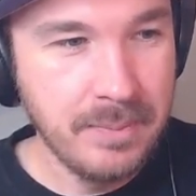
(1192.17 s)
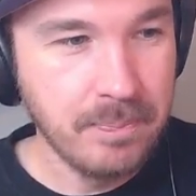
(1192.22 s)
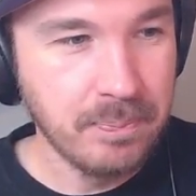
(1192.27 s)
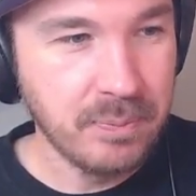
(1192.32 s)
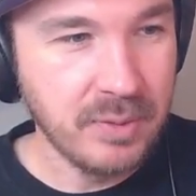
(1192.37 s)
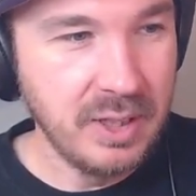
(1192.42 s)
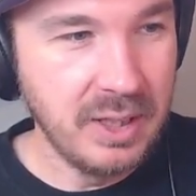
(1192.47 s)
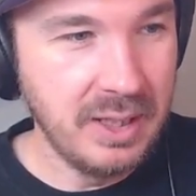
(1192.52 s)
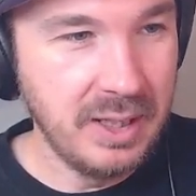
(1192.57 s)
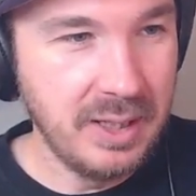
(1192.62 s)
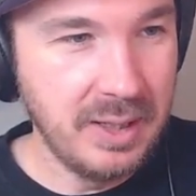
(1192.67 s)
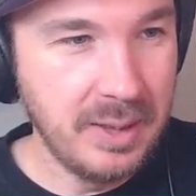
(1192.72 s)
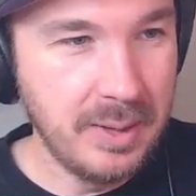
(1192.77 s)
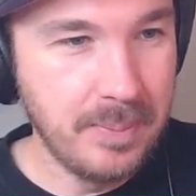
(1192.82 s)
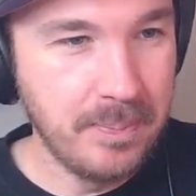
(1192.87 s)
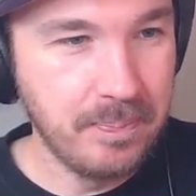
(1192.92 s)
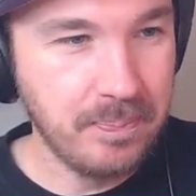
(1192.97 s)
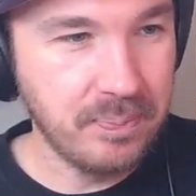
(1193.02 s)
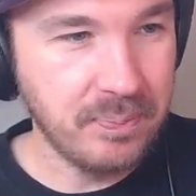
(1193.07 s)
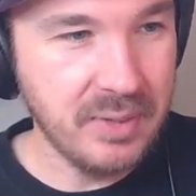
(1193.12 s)

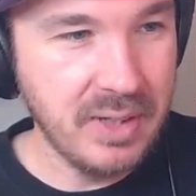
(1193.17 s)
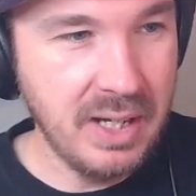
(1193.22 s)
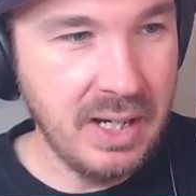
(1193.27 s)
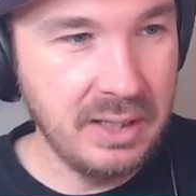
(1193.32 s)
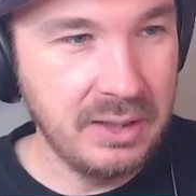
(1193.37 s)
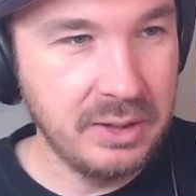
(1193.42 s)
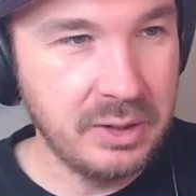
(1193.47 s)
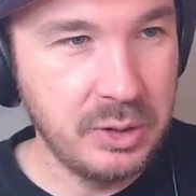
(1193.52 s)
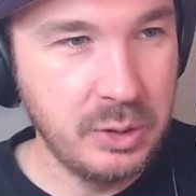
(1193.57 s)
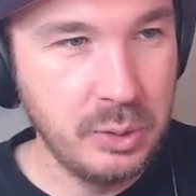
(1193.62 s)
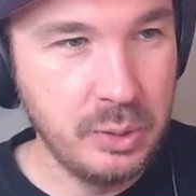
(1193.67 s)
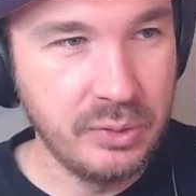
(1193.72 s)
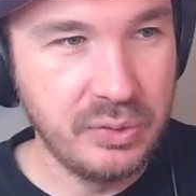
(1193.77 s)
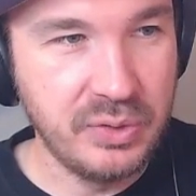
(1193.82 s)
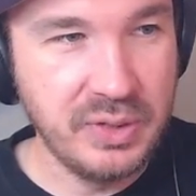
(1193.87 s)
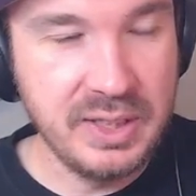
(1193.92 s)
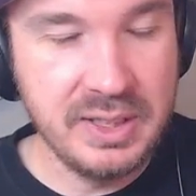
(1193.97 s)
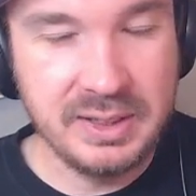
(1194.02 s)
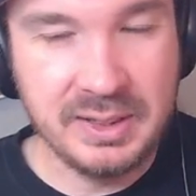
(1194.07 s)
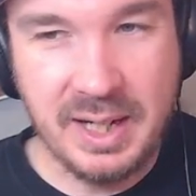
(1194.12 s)
and 2 of
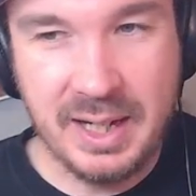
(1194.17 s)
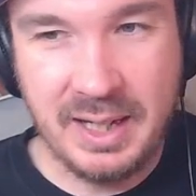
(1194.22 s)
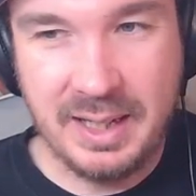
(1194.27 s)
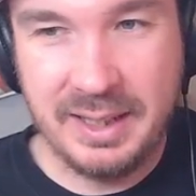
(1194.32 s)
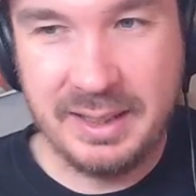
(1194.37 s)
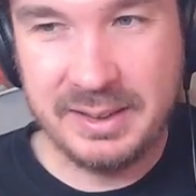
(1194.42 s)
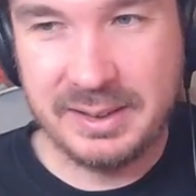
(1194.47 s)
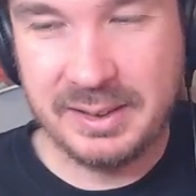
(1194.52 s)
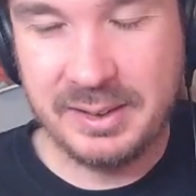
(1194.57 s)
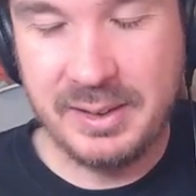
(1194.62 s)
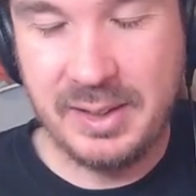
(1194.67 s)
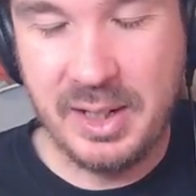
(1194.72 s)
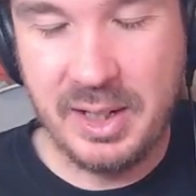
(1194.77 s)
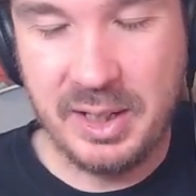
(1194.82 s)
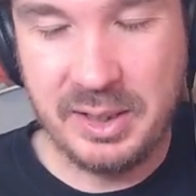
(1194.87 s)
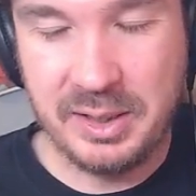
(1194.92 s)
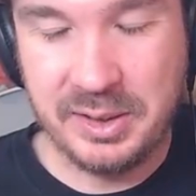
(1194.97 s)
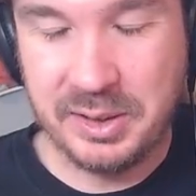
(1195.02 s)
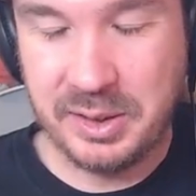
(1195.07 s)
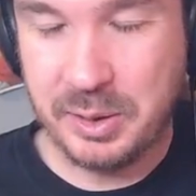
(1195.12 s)
these guys
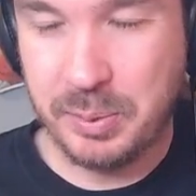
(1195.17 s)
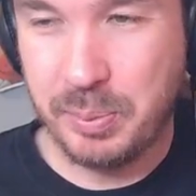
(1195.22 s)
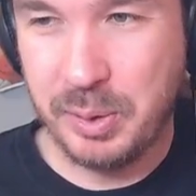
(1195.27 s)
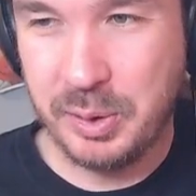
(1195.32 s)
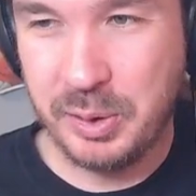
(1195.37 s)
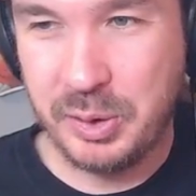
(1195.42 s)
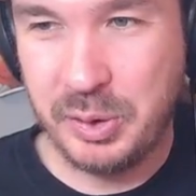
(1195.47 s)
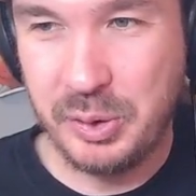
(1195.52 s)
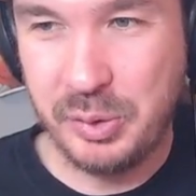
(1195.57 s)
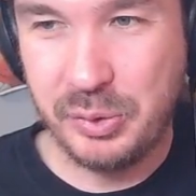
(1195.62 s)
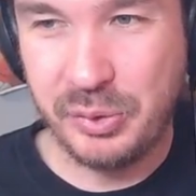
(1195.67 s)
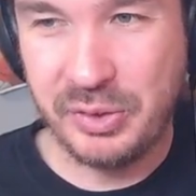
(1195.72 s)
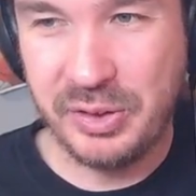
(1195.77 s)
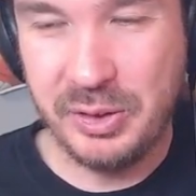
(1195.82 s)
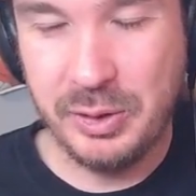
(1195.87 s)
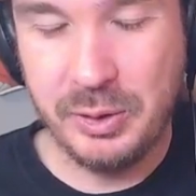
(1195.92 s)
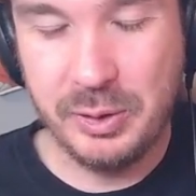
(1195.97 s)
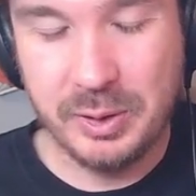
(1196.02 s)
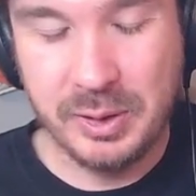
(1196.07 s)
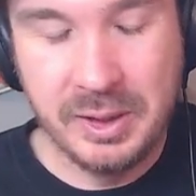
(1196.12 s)
and just put 2
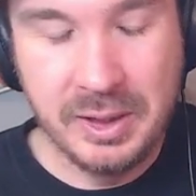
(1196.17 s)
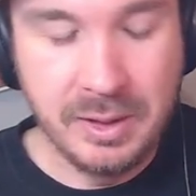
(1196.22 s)
field.